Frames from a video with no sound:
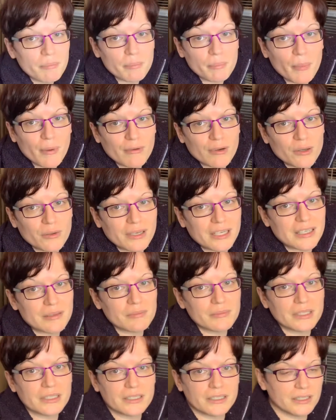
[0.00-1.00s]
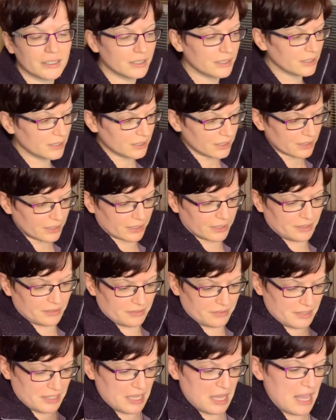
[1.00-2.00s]
borrow a kind of
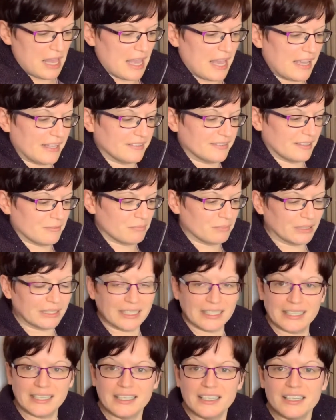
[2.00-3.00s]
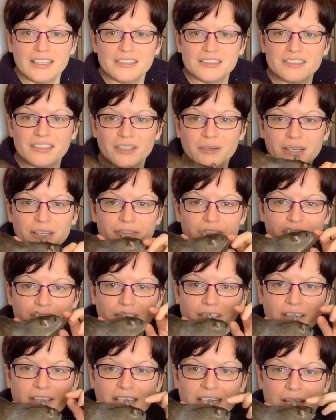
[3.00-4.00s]
example here. So if you're
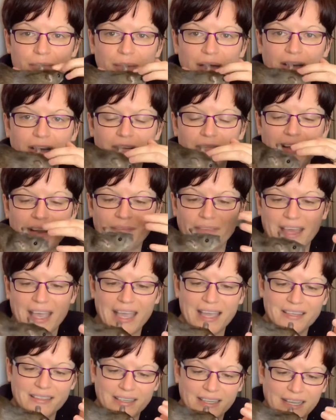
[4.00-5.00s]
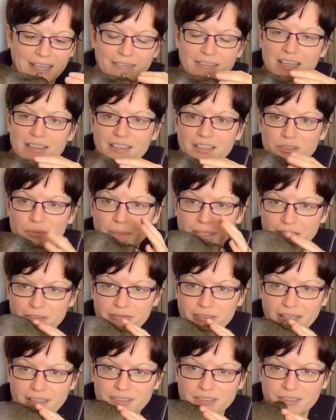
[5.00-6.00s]
talking about around the head area, that's where the
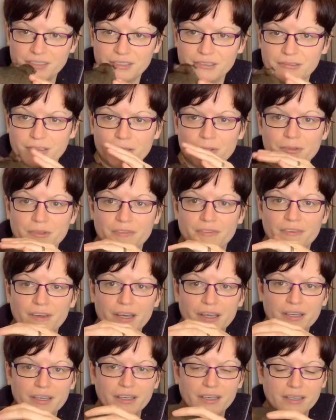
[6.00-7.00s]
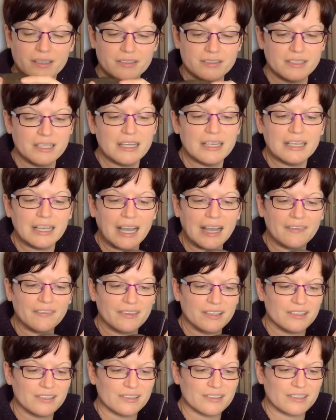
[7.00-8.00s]
fastest growth occurs, and
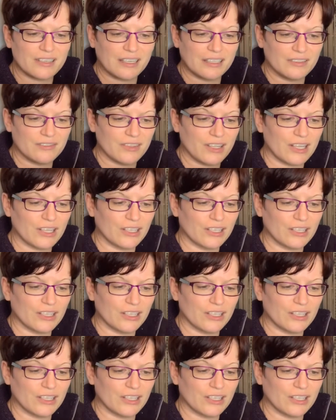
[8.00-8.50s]
the kind of